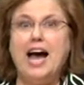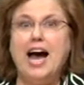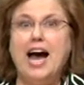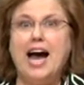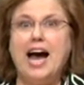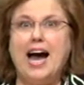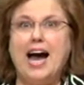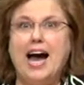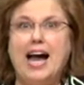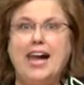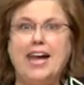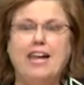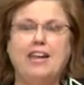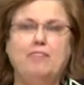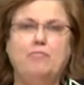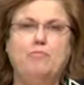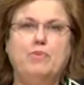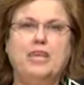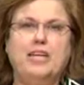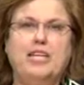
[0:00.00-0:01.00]
I
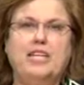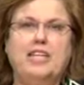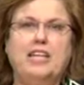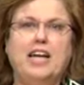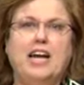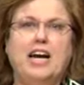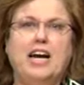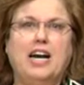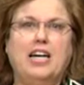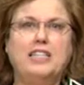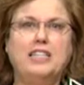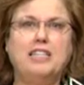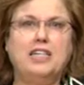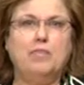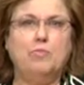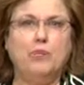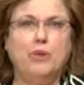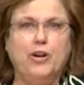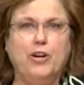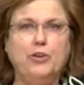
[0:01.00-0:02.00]
have been a Sun
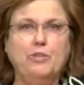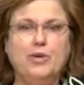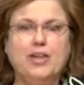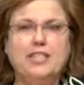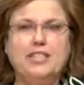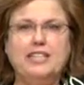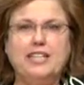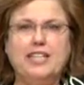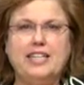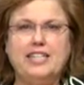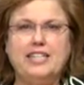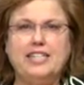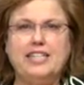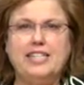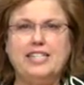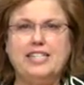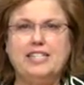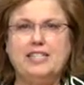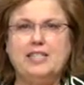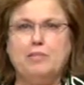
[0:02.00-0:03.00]
Prairie resident
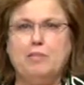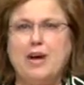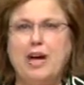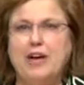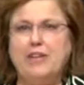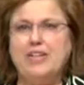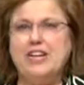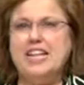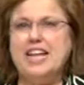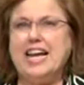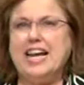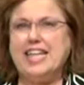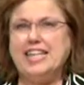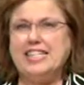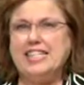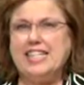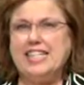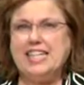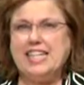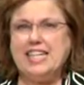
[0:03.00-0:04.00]
since about
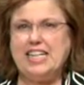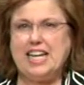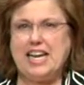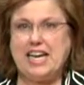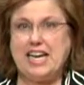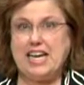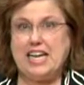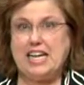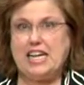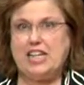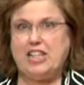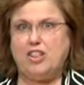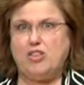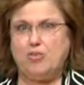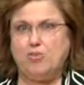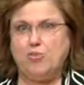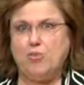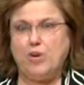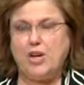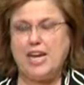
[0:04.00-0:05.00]

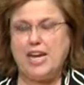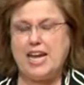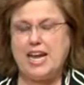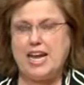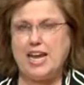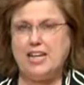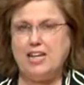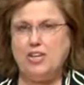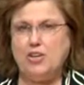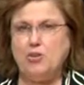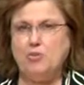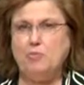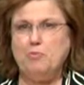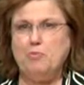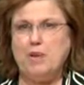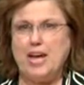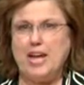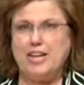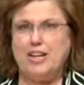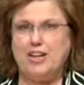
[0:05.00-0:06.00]
1983, and you
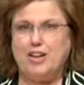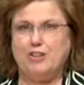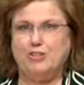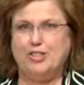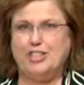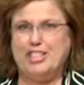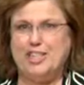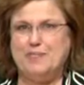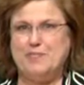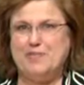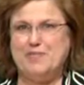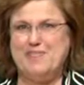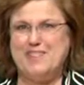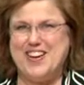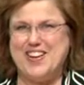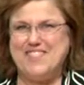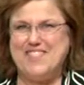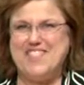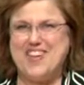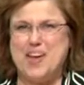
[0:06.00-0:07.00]
may know some of
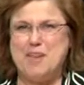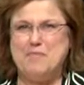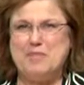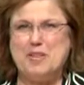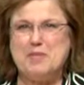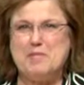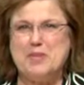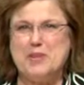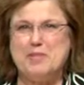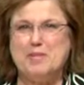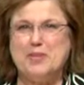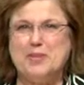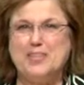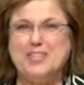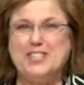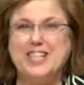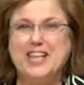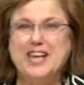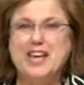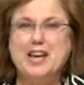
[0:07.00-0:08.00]
my family members.